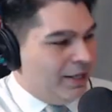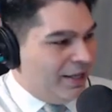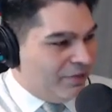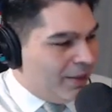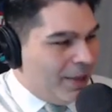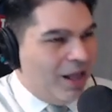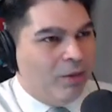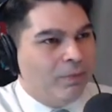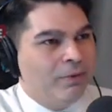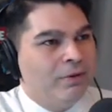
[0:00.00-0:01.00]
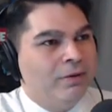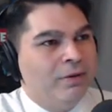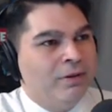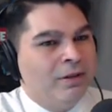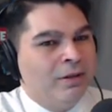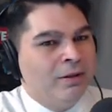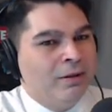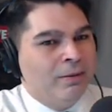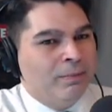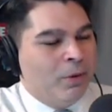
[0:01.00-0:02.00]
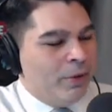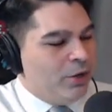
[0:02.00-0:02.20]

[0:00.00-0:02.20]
We can give them help, but